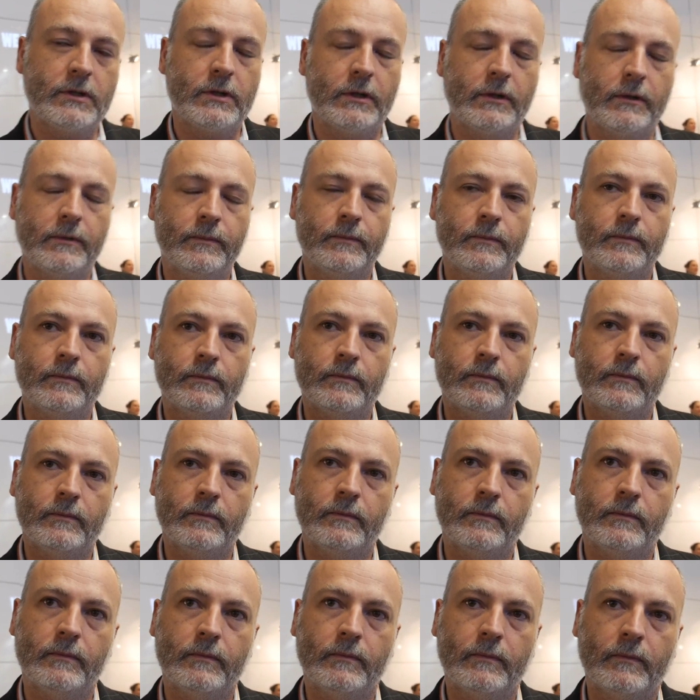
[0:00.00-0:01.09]
Are all your
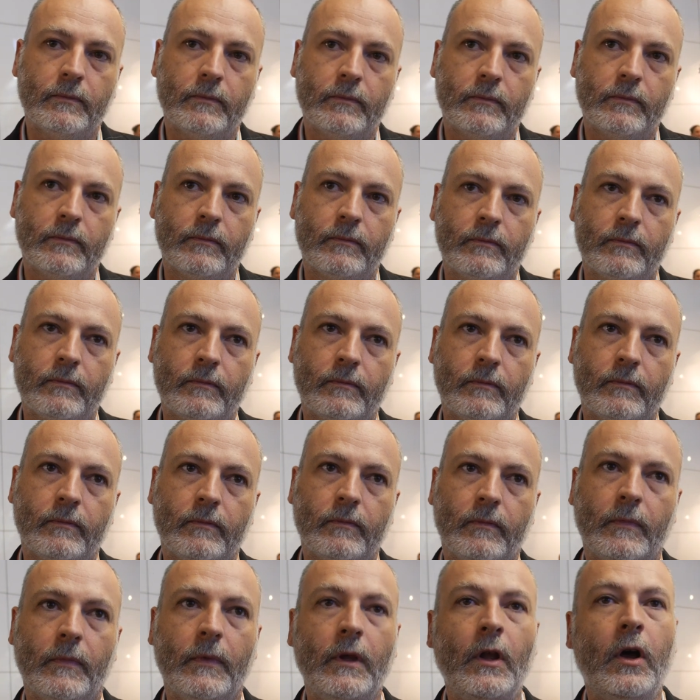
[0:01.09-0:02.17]
chipsets ARM, or you
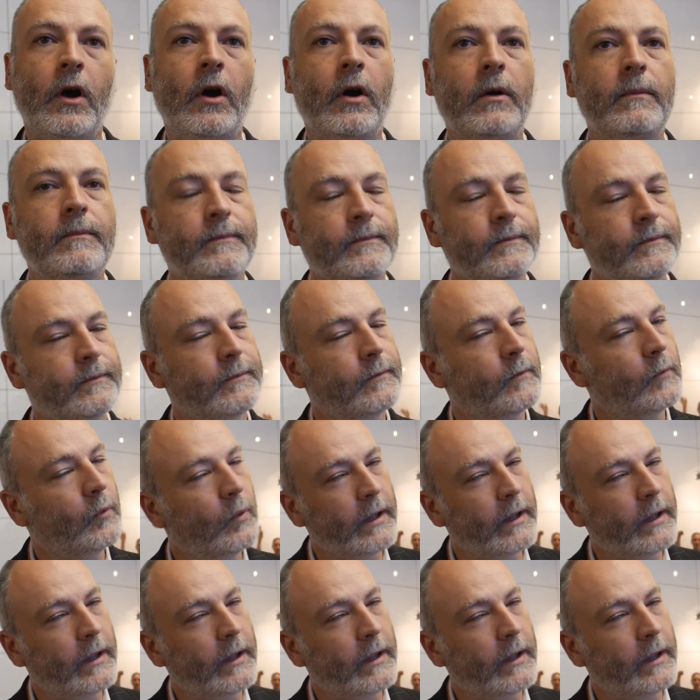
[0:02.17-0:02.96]
have different no, stuff?